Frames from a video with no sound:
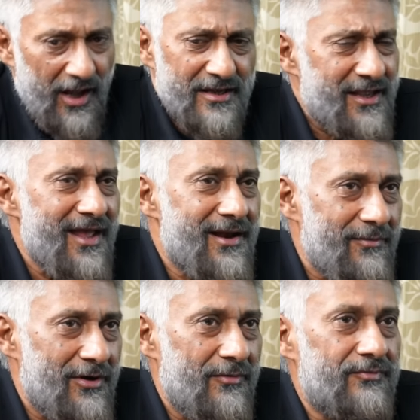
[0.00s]
I can. I
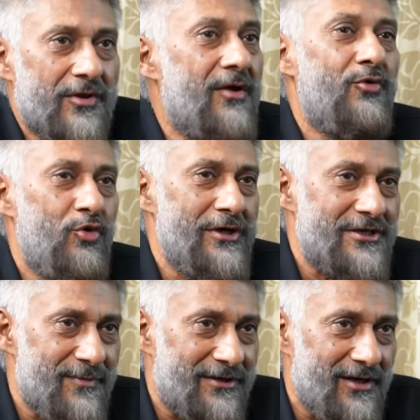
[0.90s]
mean, who
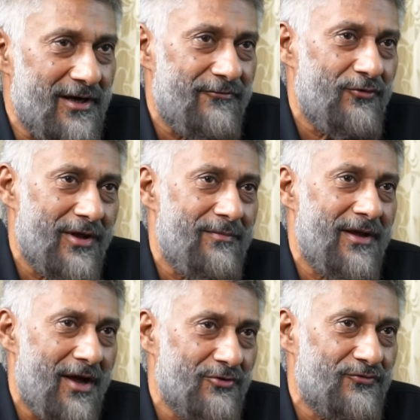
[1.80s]
needs material if you can
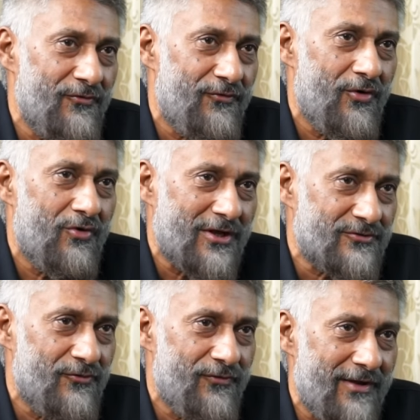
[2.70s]
make Housefull four,
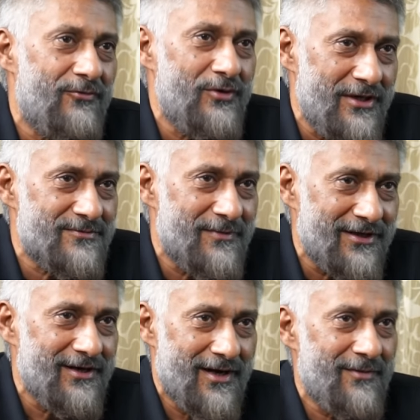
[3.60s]
Housefull five? Who needs
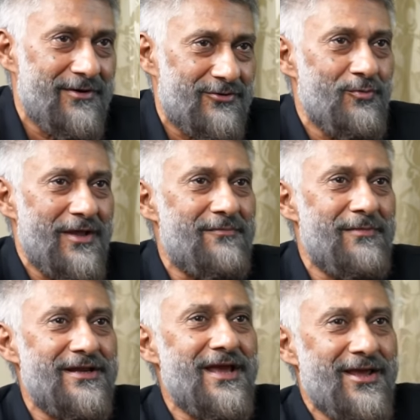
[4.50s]
material? I mean, to make money,